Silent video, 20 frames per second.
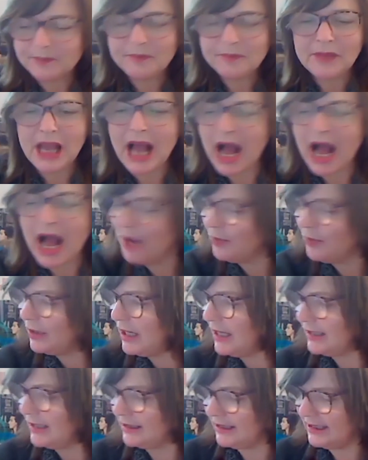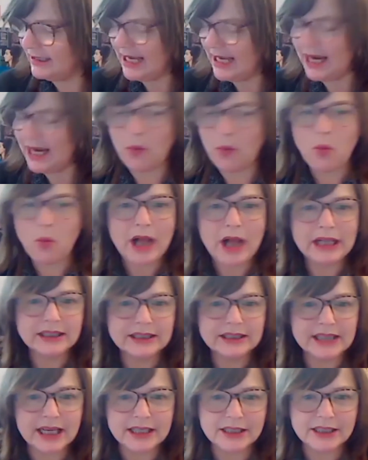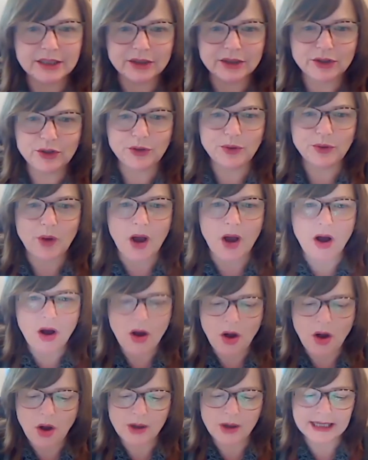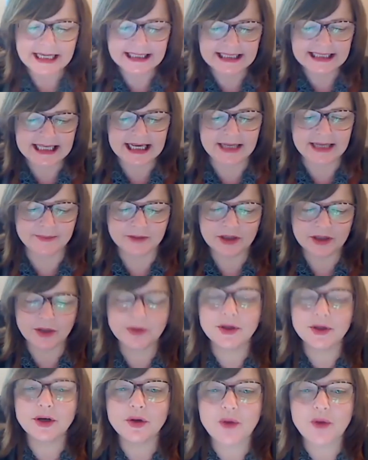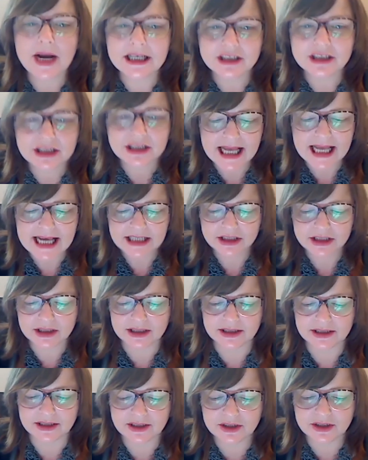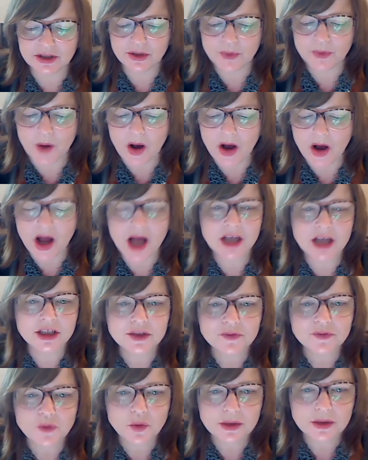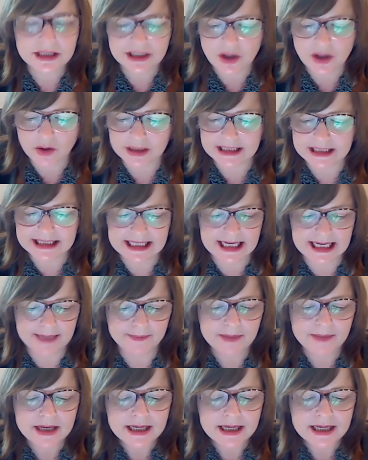I would like to say well done to our hockey team. So congratulations to our under 14 hockey team.